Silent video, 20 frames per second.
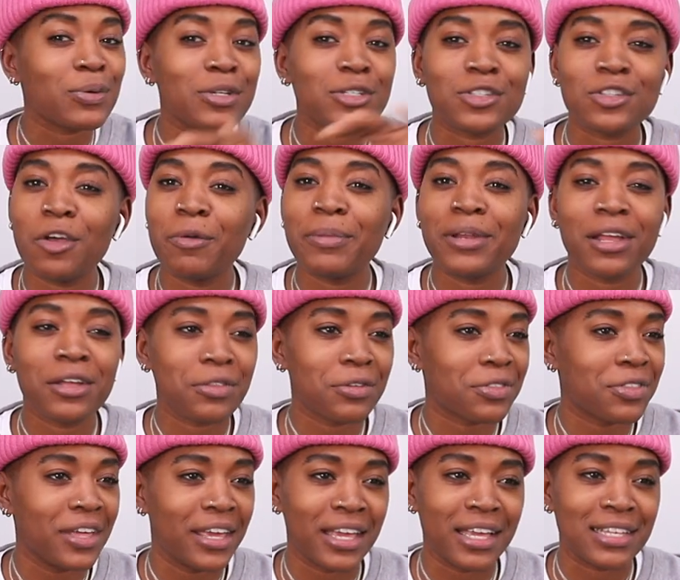doing so many other
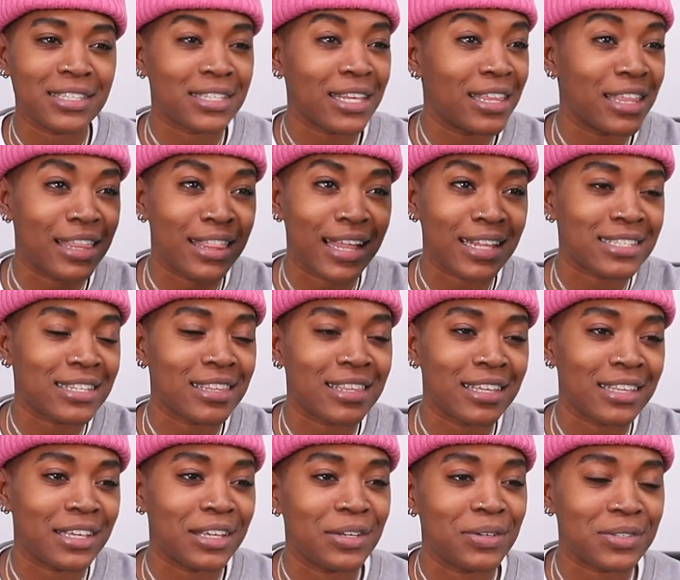things, and then that's the
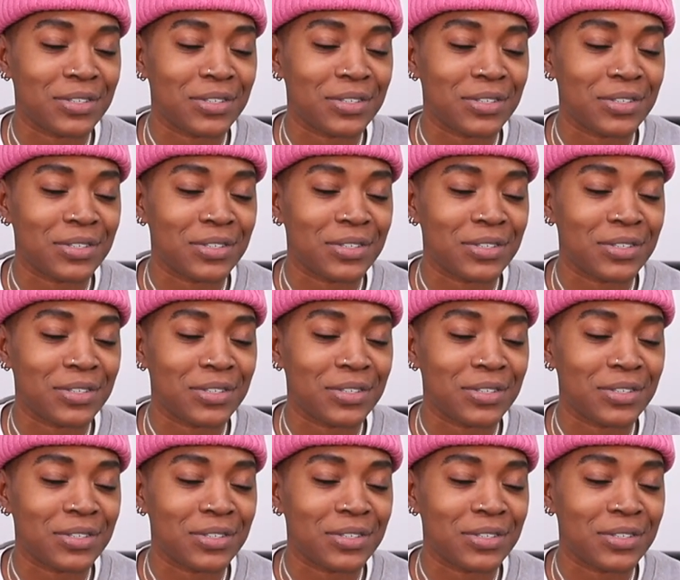thing that you